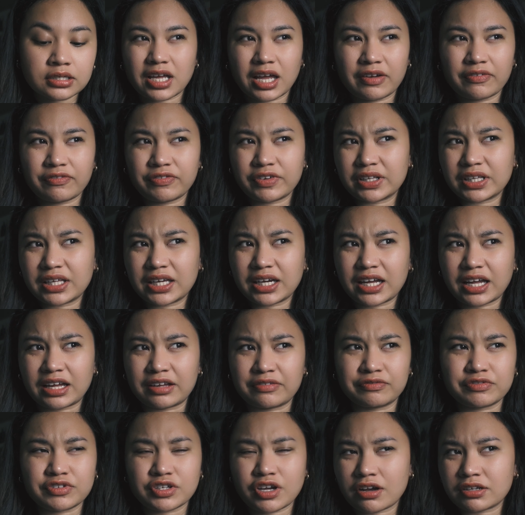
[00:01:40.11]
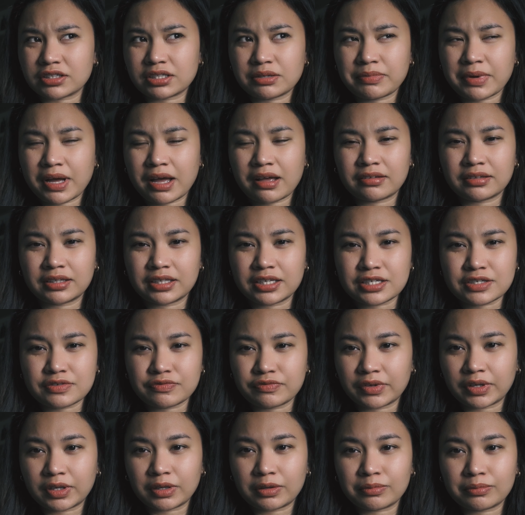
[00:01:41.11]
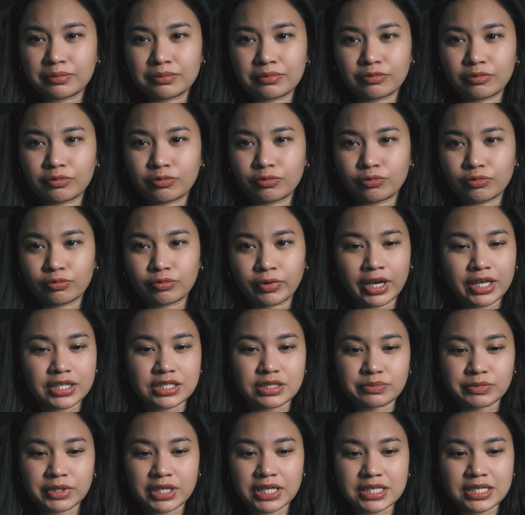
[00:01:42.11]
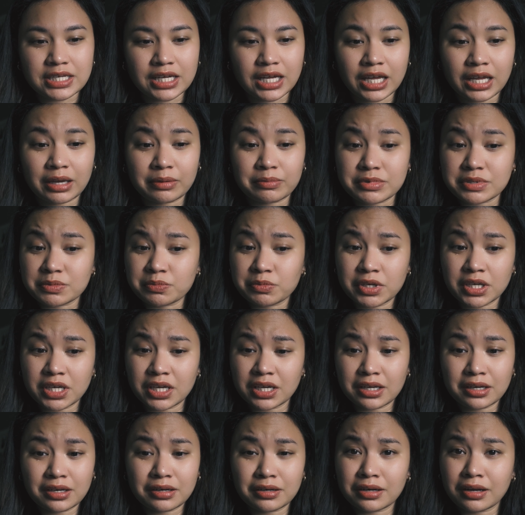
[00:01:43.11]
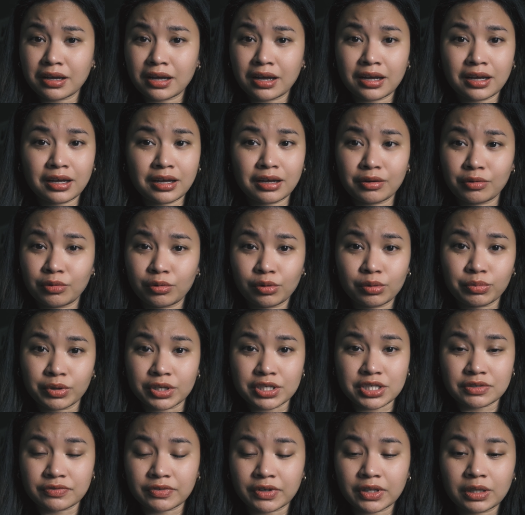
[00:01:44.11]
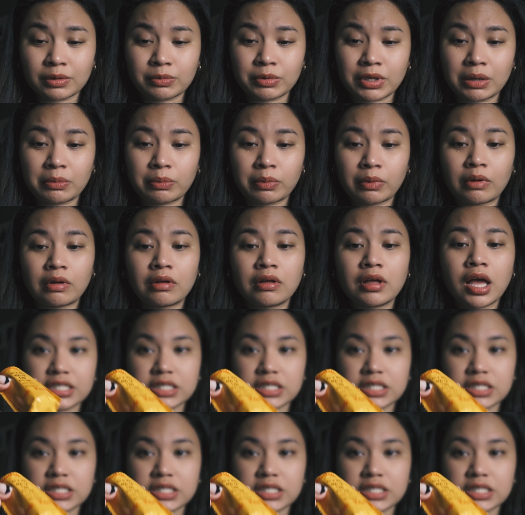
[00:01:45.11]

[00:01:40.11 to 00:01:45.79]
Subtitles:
I feel like I've talked about this film way too many times. Me and a whole bunch of other people.